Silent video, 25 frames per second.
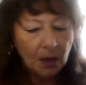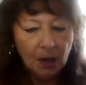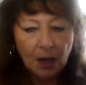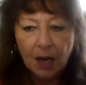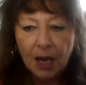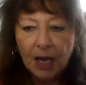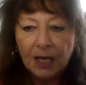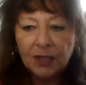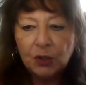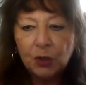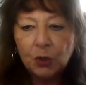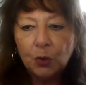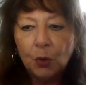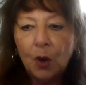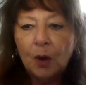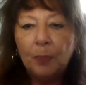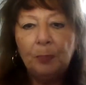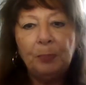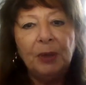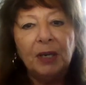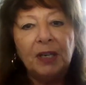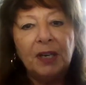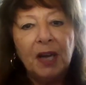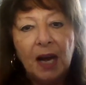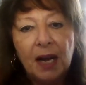I saw
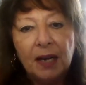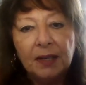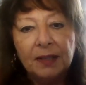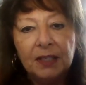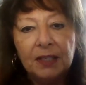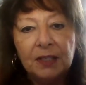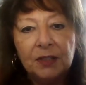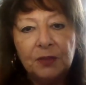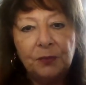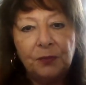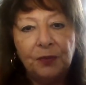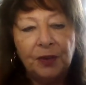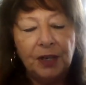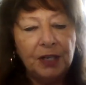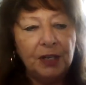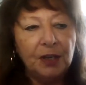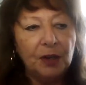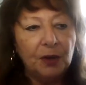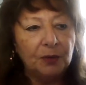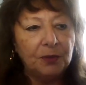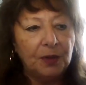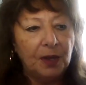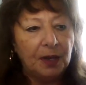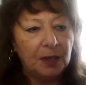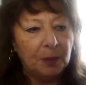Pagani's
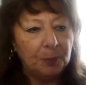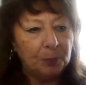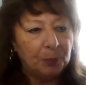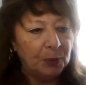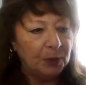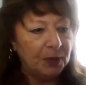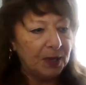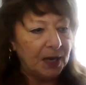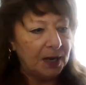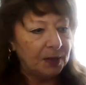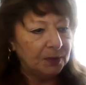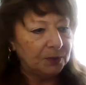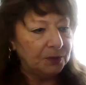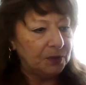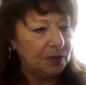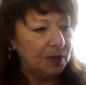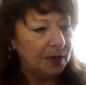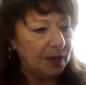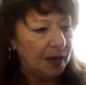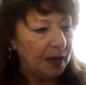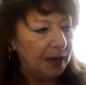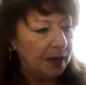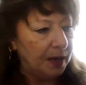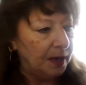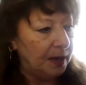video that he put out
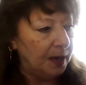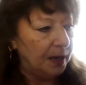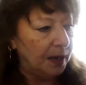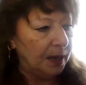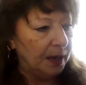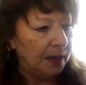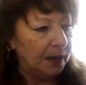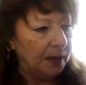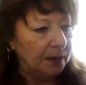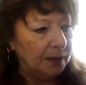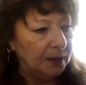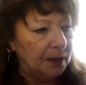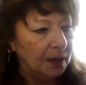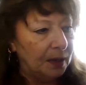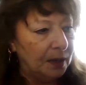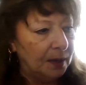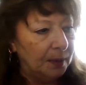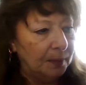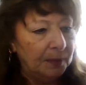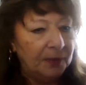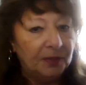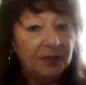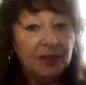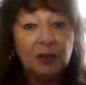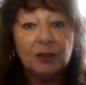today, and
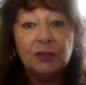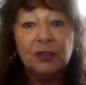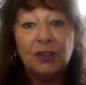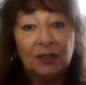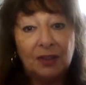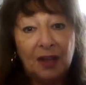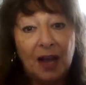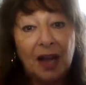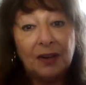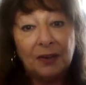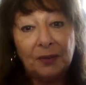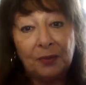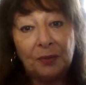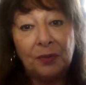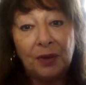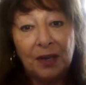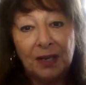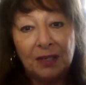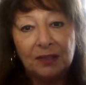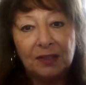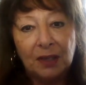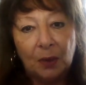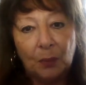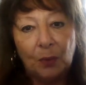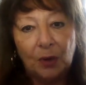there's a lot of
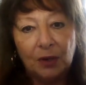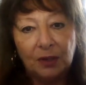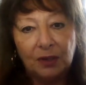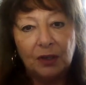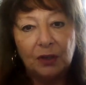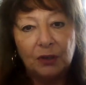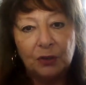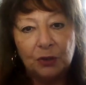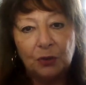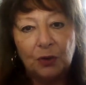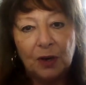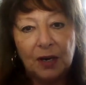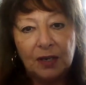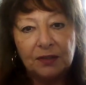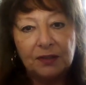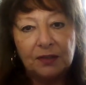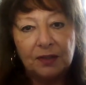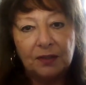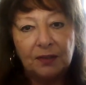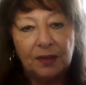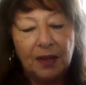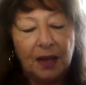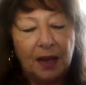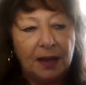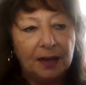things I want to address
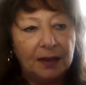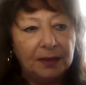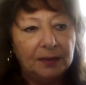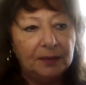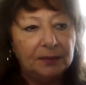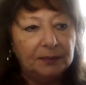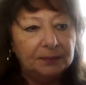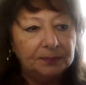in that.